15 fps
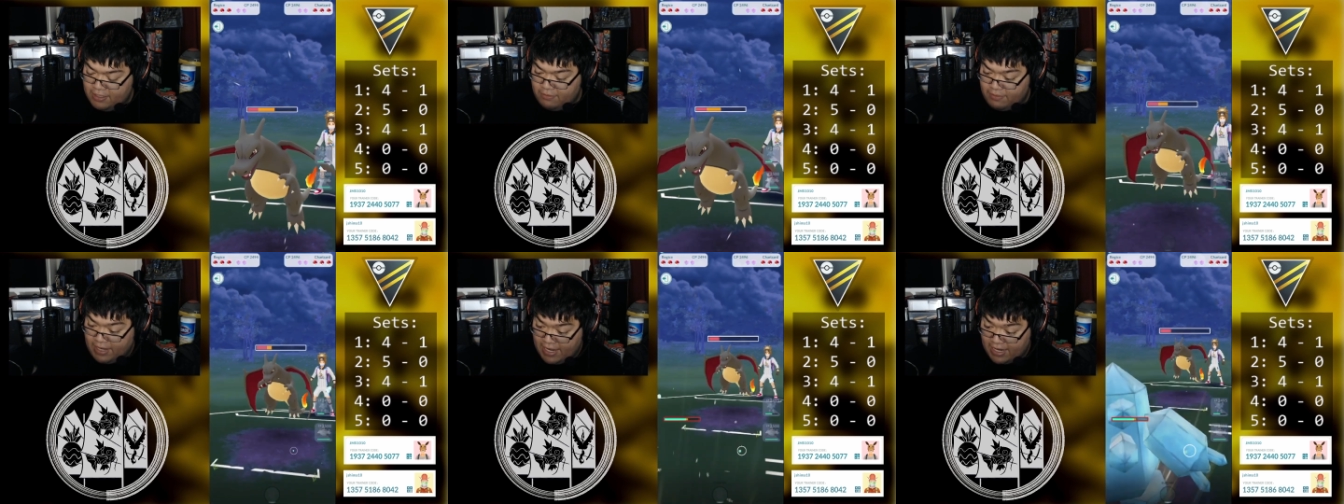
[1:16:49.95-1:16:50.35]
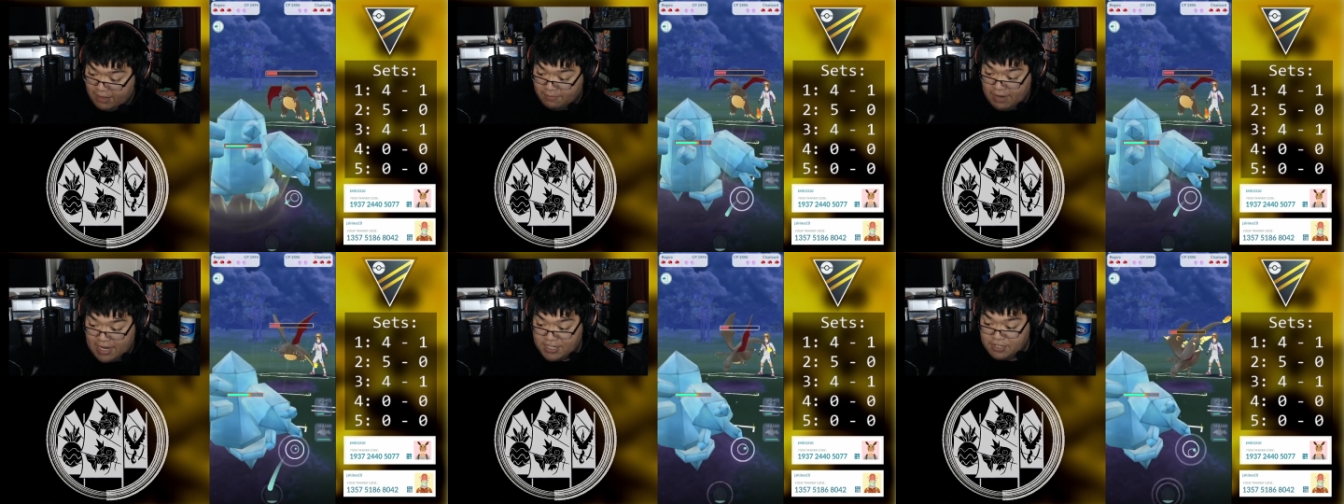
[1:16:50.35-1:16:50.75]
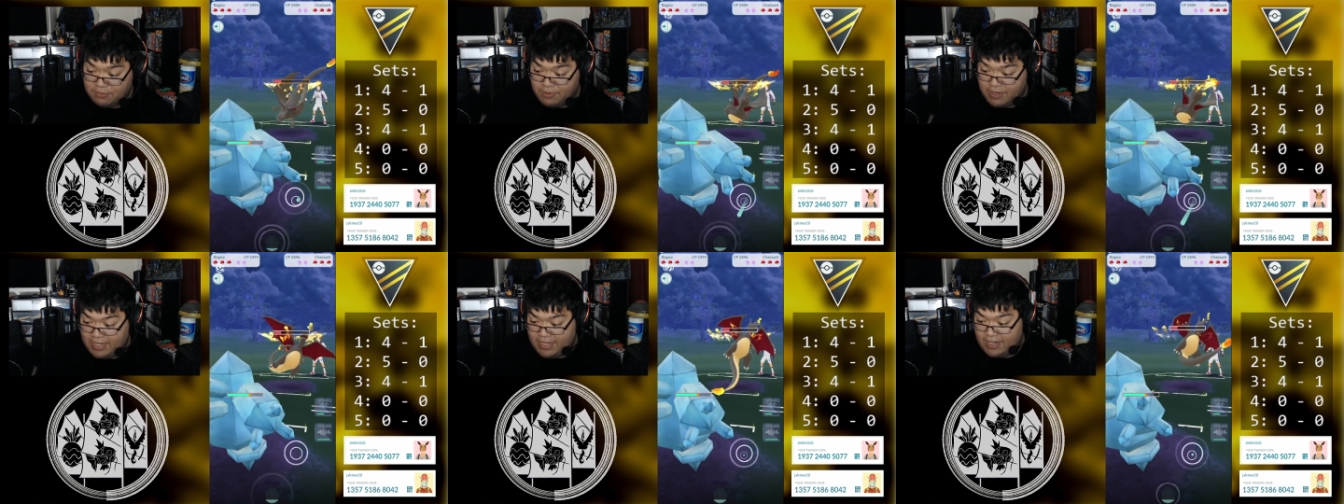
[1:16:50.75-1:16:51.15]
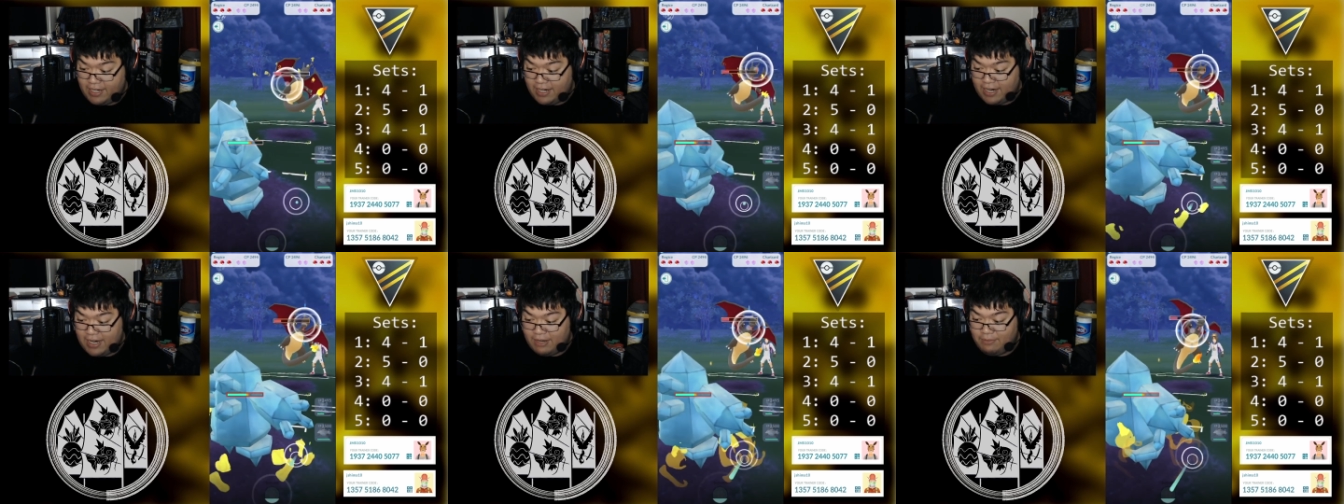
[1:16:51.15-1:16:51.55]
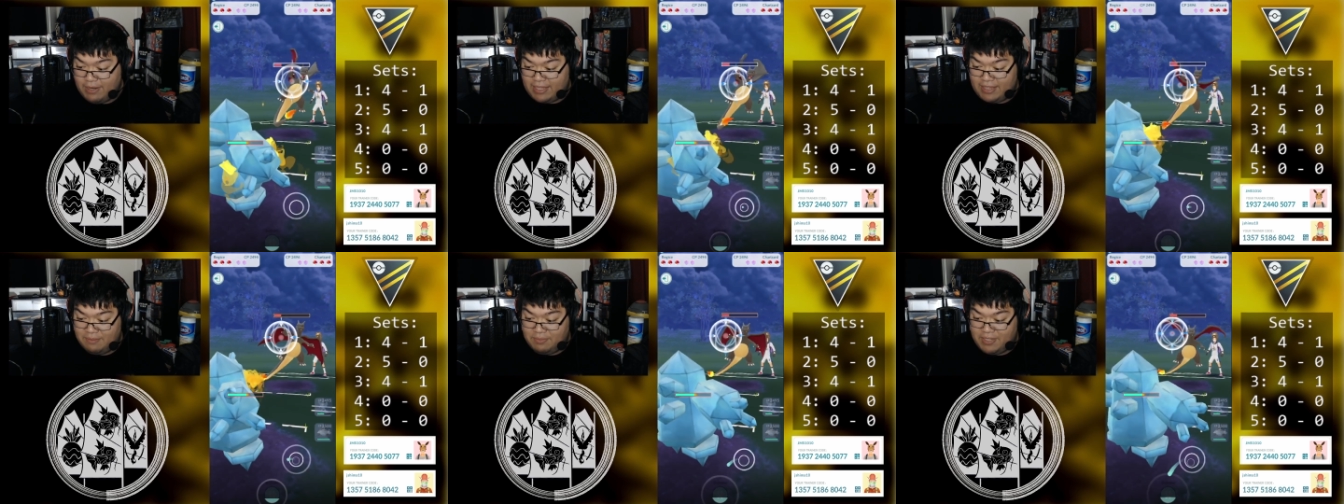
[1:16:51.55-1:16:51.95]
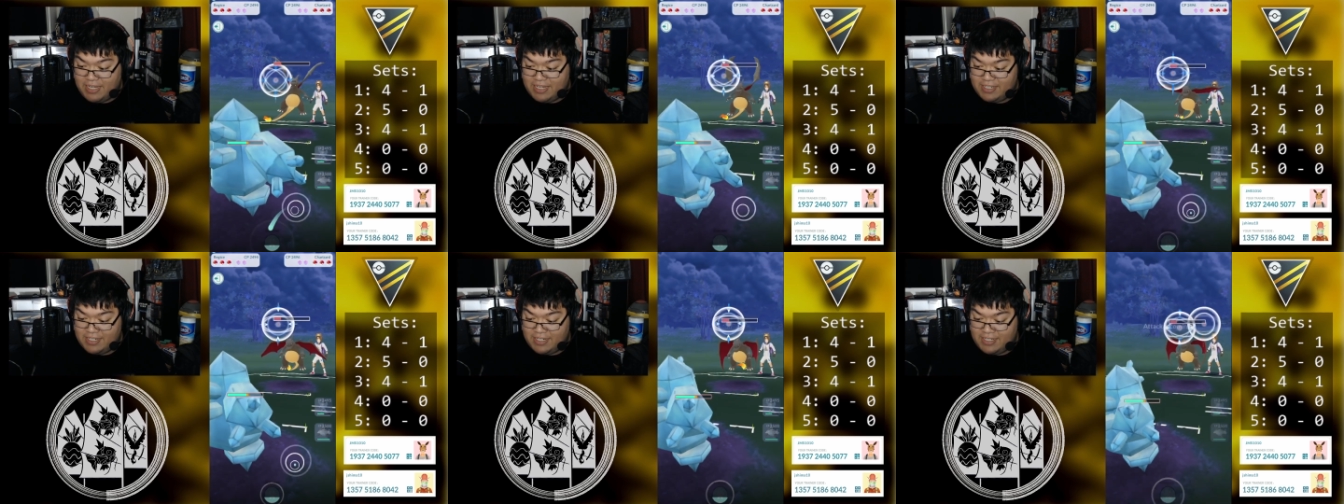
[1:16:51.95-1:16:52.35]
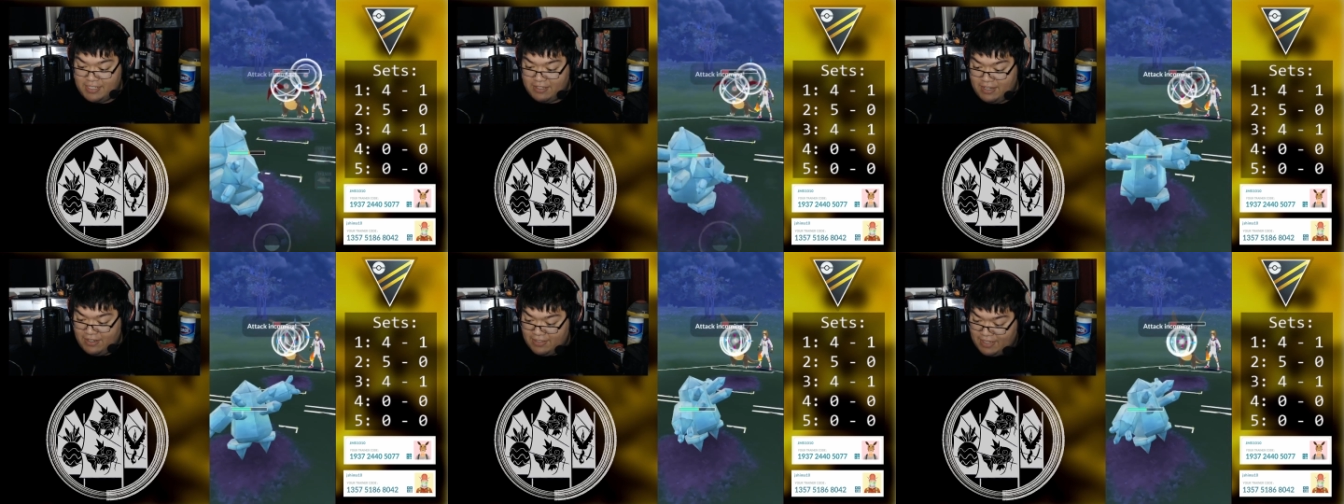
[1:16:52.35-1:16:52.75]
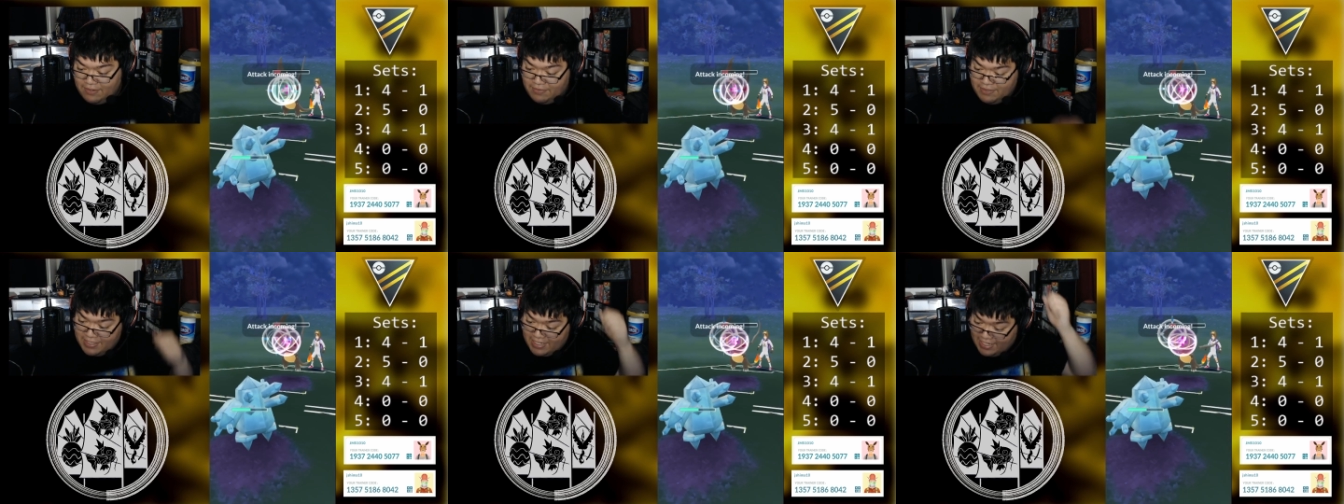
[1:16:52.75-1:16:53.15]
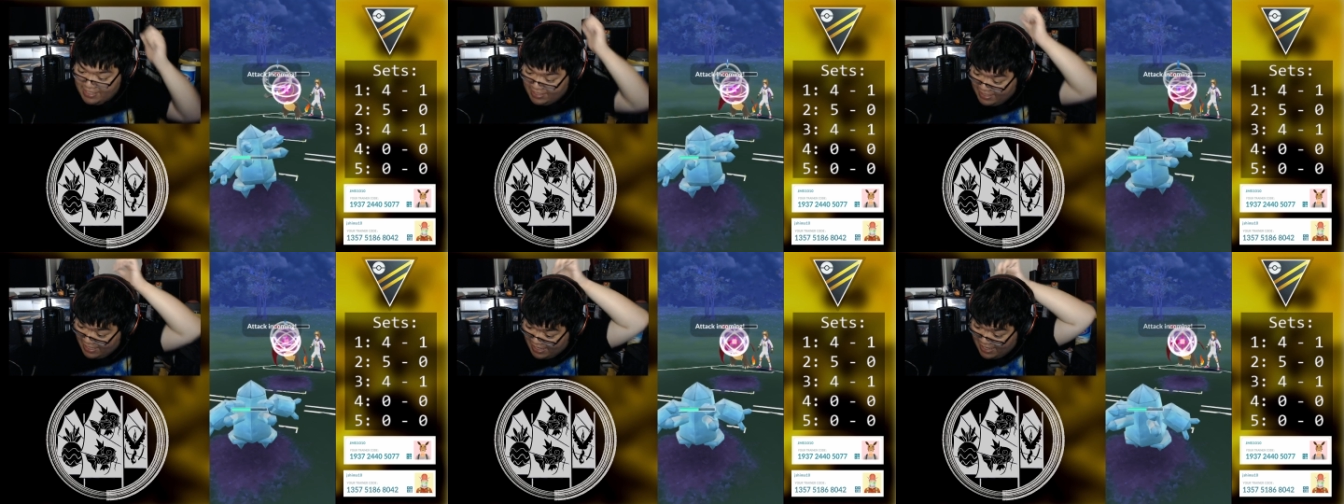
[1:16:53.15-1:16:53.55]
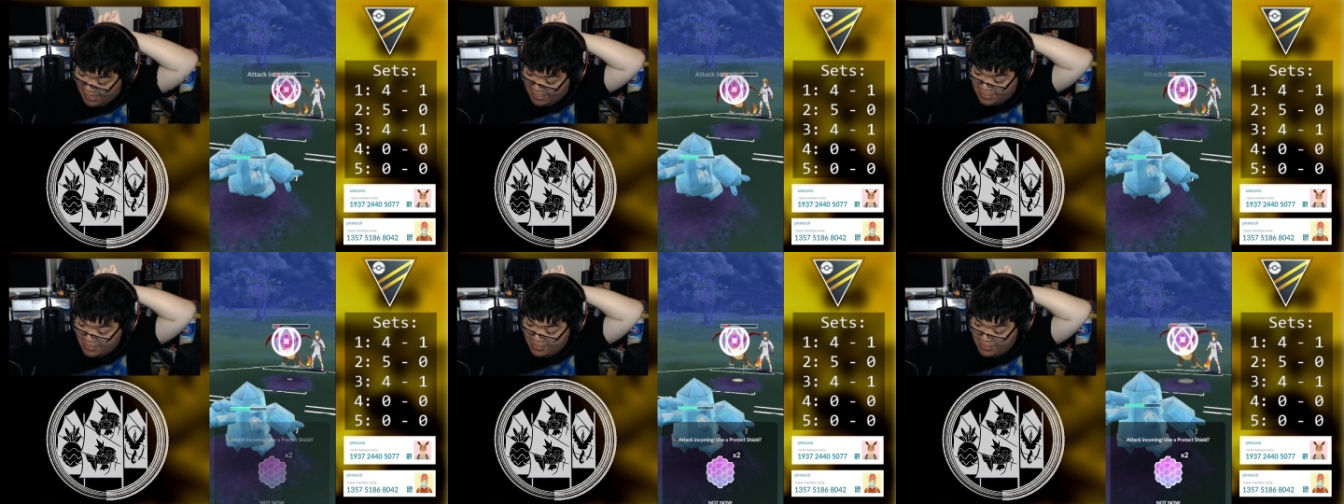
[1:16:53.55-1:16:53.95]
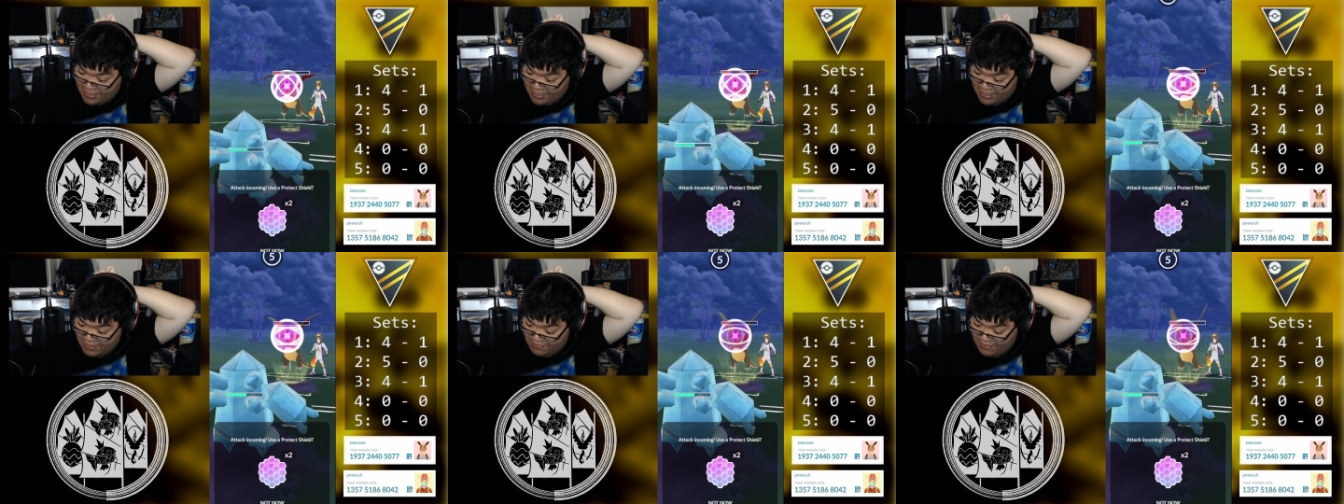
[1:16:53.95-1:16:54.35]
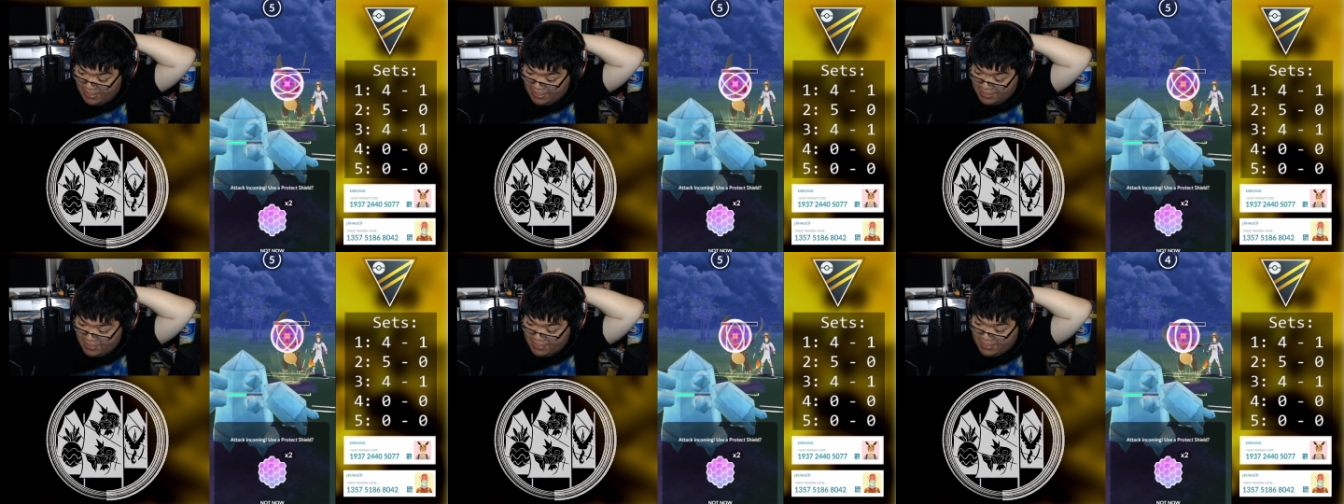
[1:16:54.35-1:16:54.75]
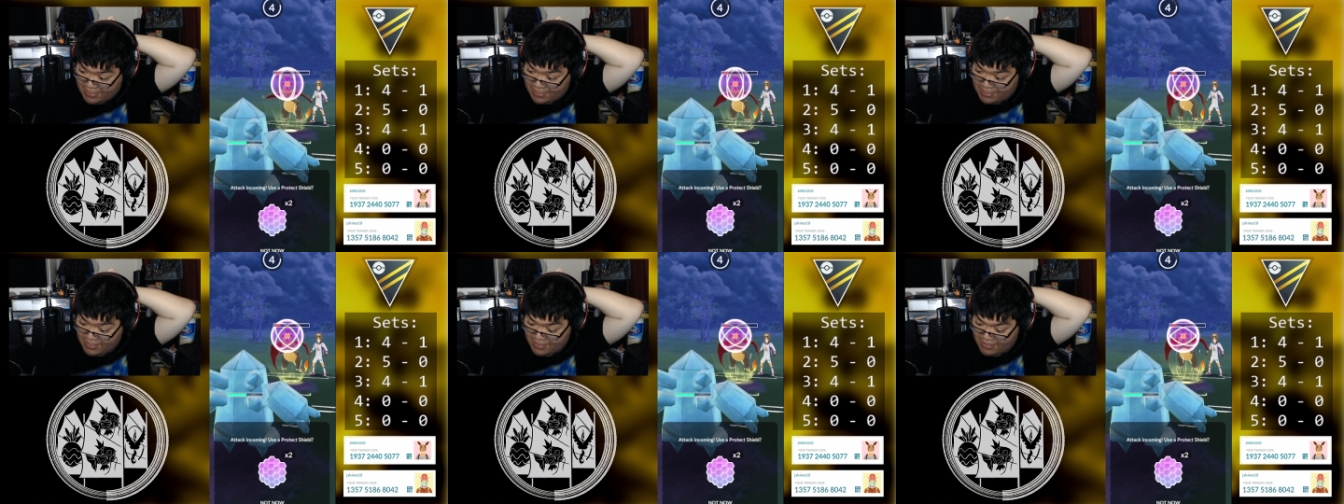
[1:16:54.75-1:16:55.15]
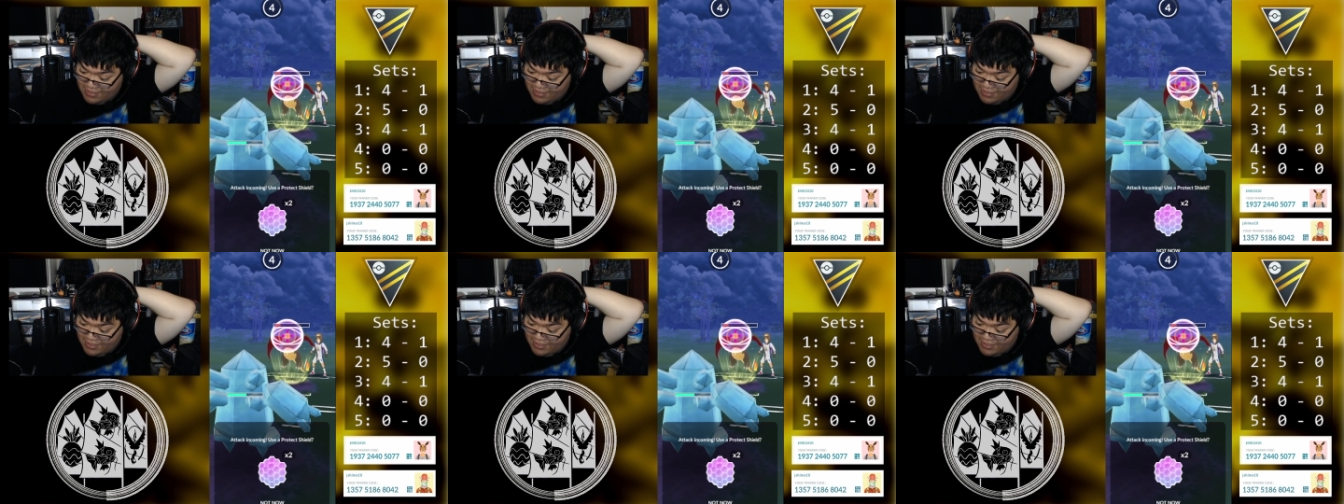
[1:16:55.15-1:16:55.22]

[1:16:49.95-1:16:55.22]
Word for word: We hit him actually really hard with the blizzard, so I'll definitely take that. My goodness.